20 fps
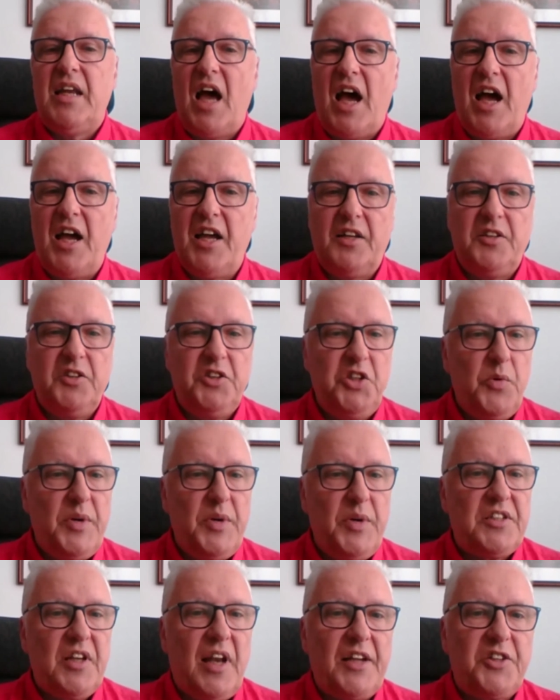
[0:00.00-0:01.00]
in
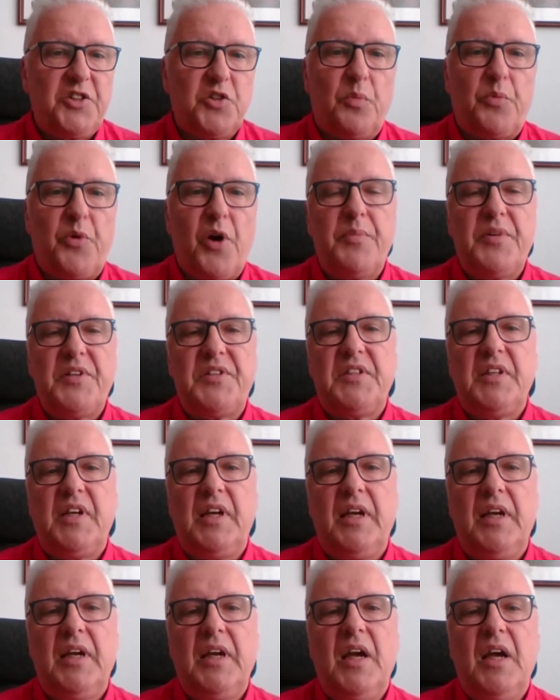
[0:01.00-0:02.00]
new intellectual
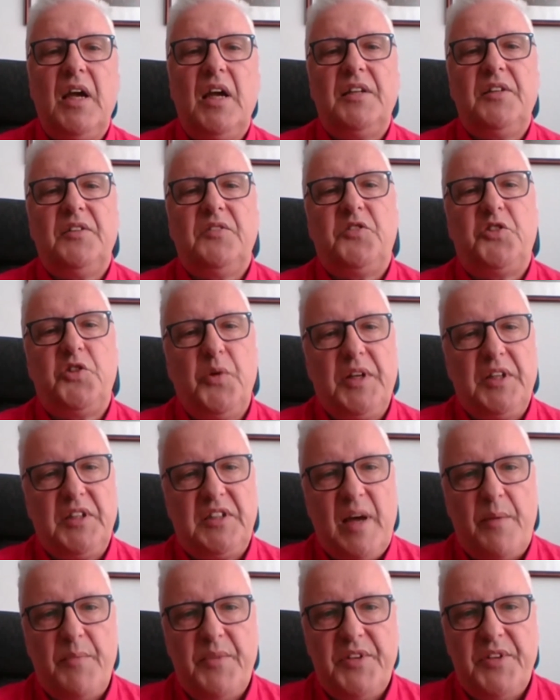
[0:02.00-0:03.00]
property,
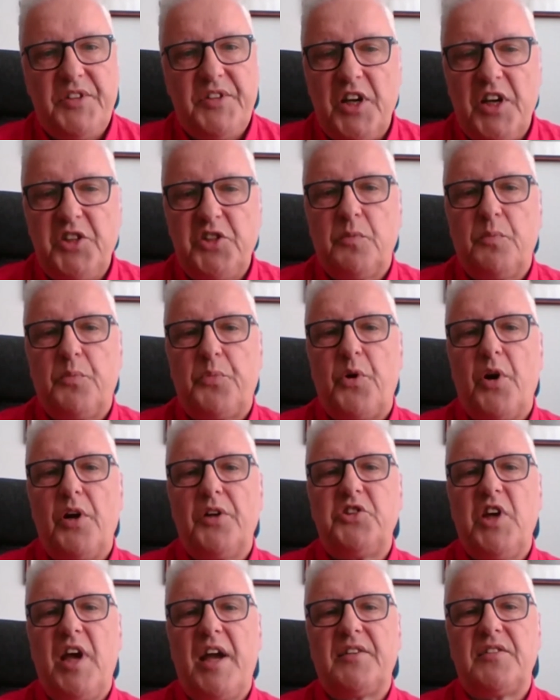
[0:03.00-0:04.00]
doing demonstration
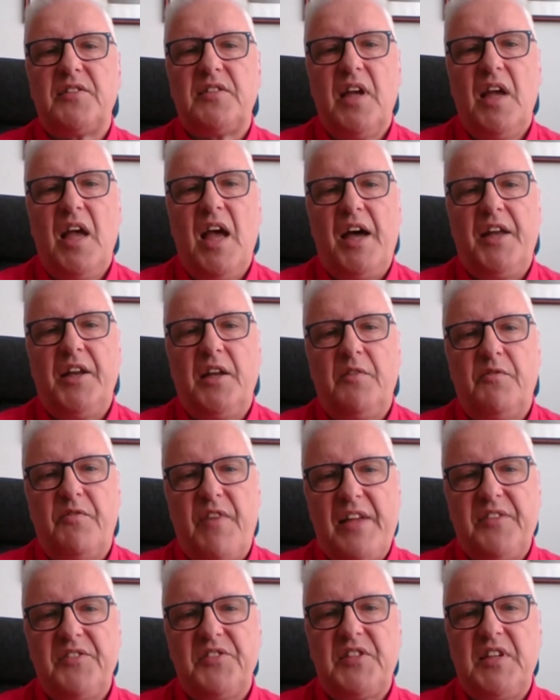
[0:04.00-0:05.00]
projects, and
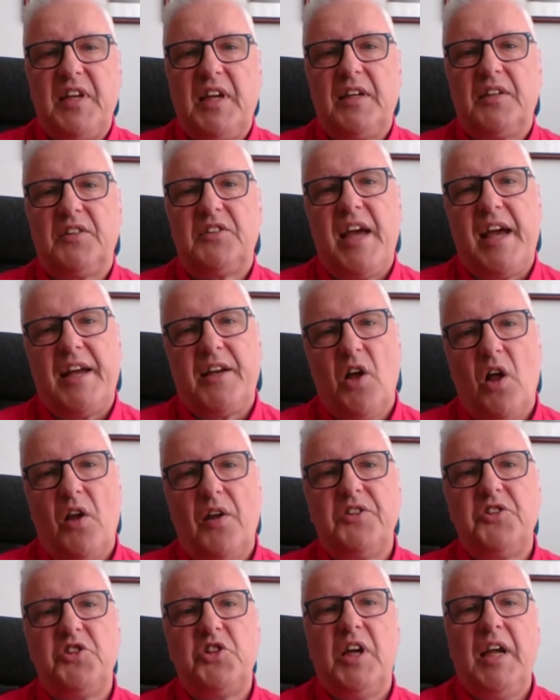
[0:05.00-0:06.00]
advancing
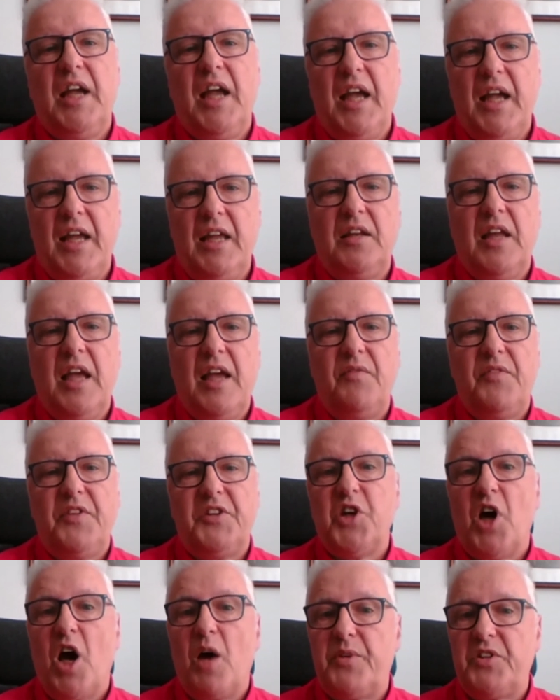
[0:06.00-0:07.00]
technology in
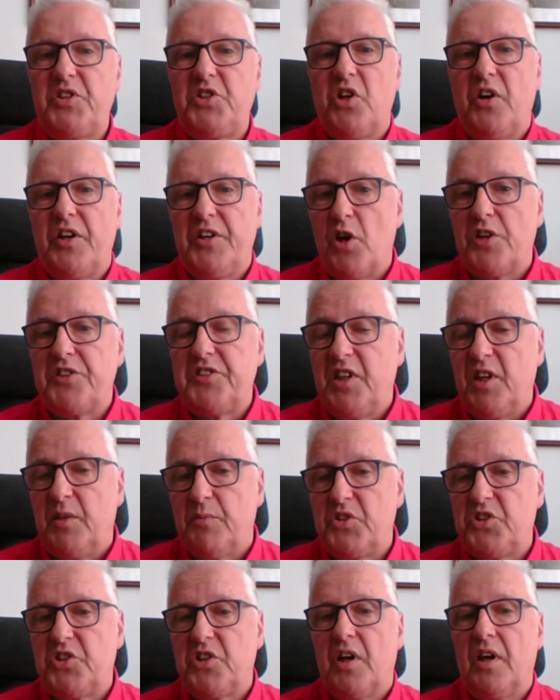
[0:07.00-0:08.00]
the Derbyshire and
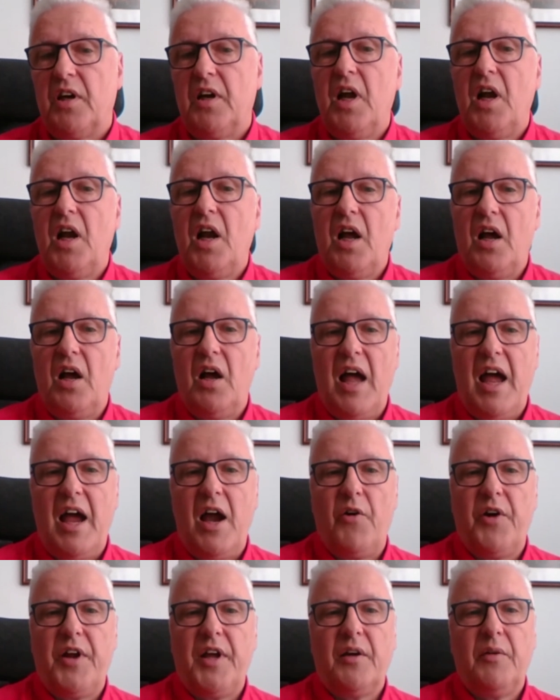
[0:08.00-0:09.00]
Nottinghamshire
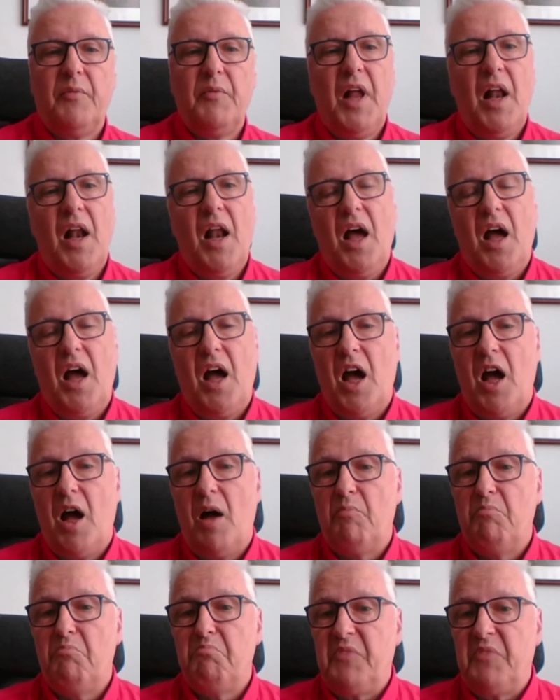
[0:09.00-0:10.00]
area.
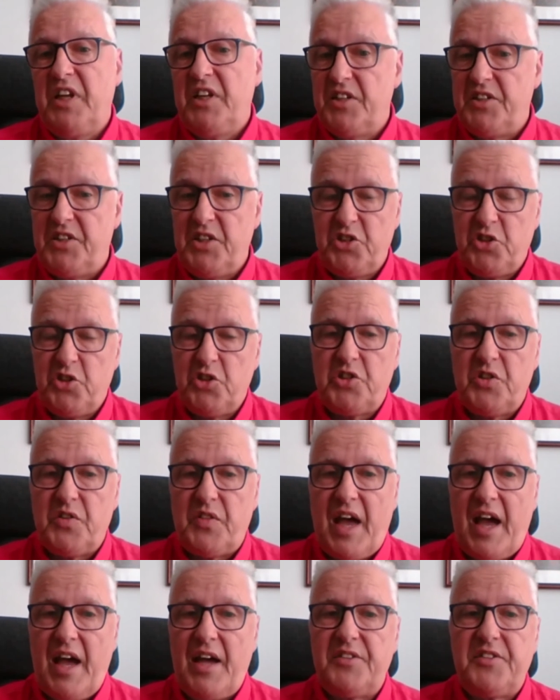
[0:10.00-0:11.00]
In addition to
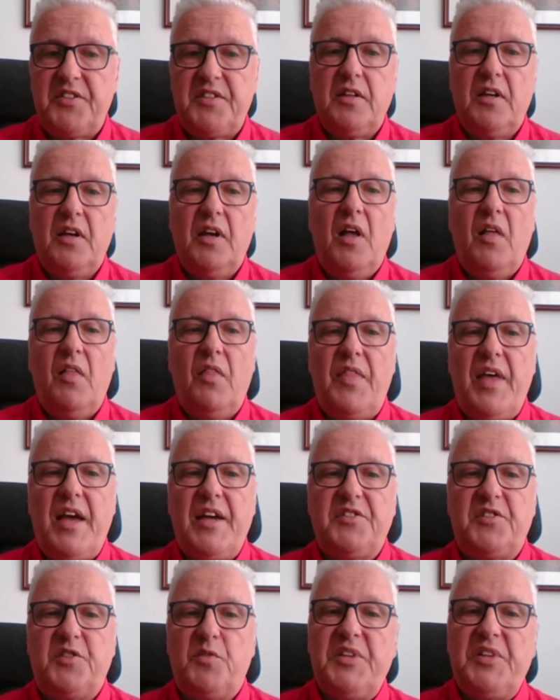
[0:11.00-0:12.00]
that,
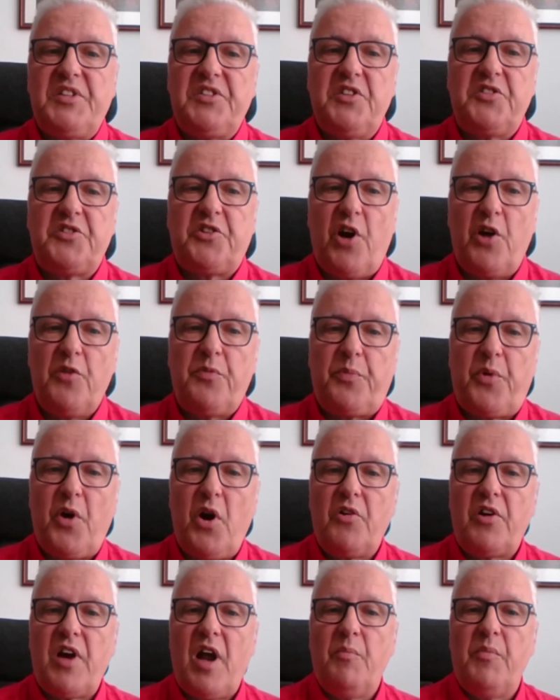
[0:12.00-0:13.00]
there's the Business Growth
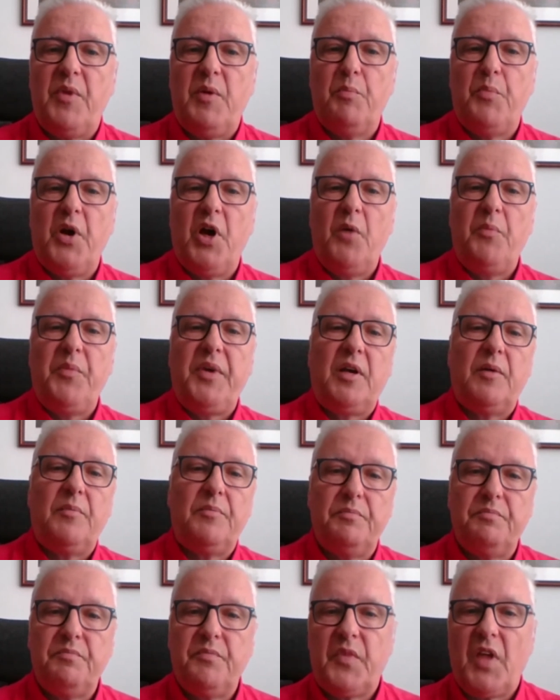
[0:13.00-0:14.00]
Programme in
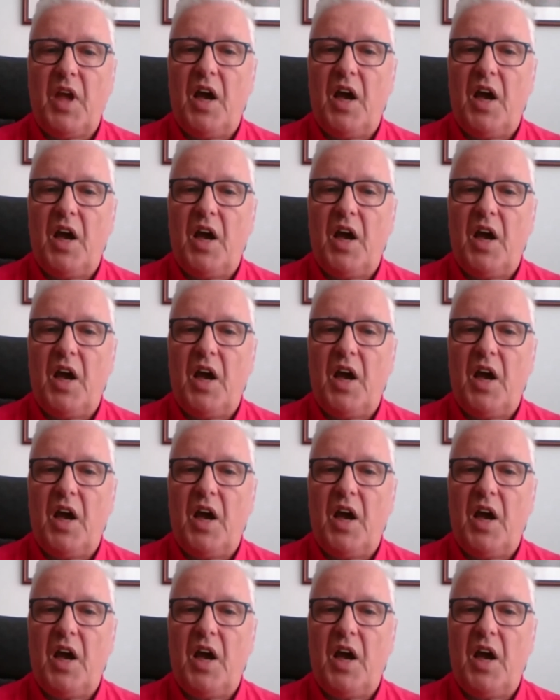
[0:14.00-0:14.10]
Birmingham,